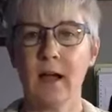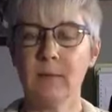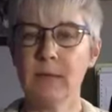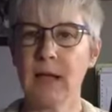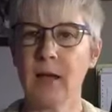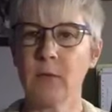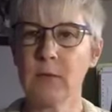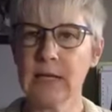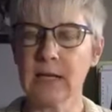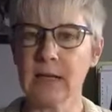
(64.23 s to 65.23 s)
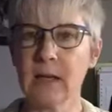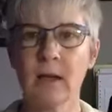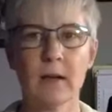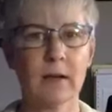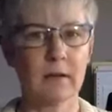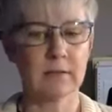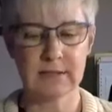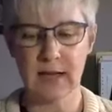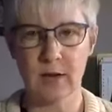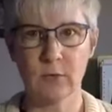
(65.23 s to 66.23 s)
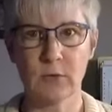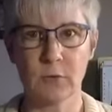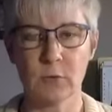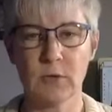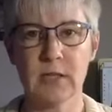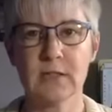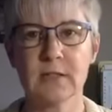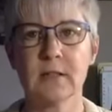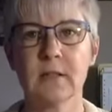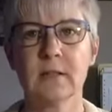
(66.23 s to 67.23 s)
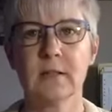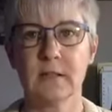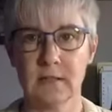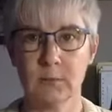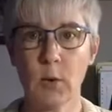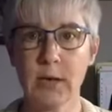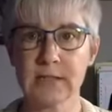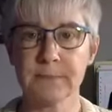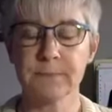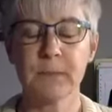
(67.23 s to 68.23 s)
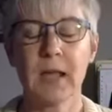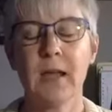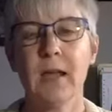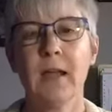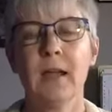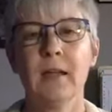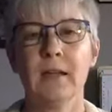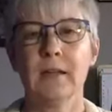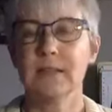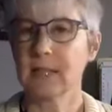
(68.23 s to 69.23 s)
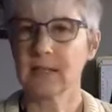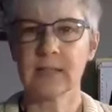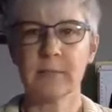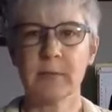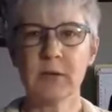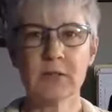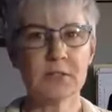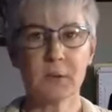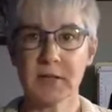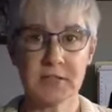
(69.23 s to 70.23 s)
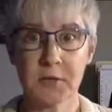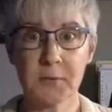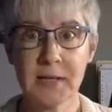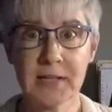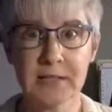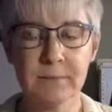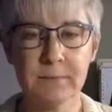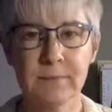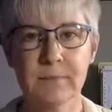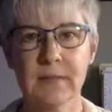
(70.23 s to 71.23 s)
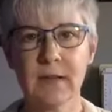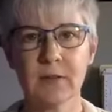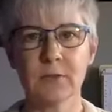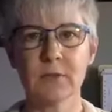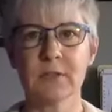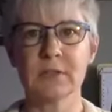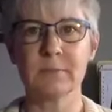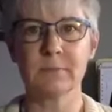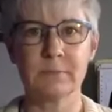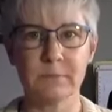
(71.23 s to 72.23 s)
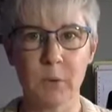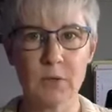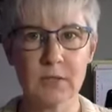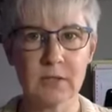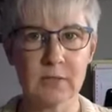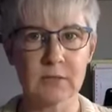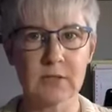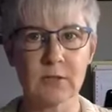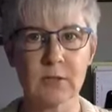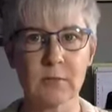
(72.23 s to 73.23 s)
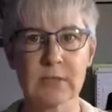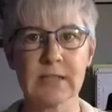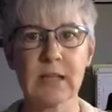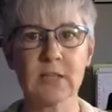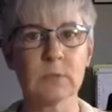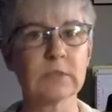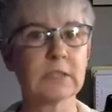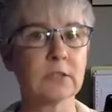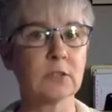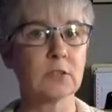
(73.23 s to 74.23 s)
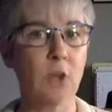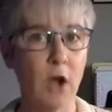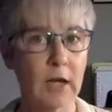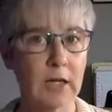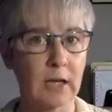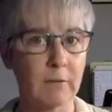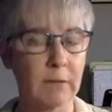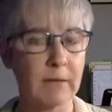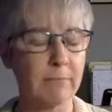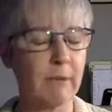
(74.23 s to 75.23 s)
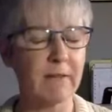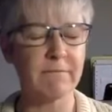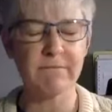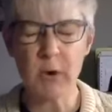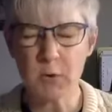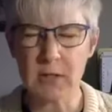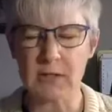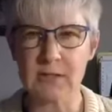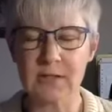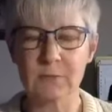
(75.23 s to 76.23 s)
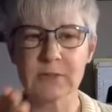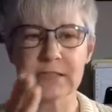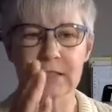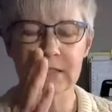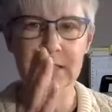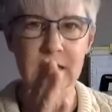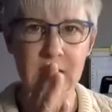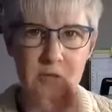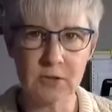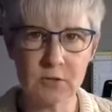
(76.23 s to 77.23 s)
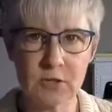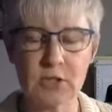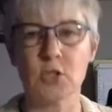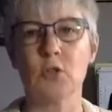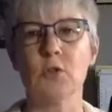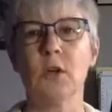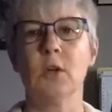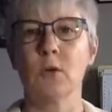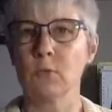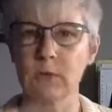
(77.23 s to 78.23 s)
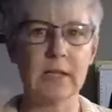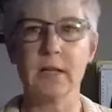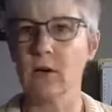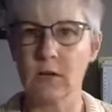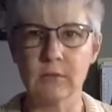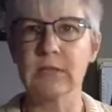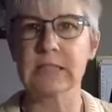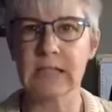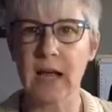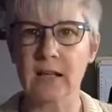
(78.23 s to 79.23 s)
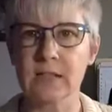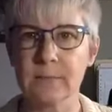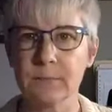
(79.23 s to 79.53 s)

began reading down through these points. They suddenly appeared, so I started reading them. Now, this person that was doing the presentation was still talking, but my focus was glued to reading all of this text.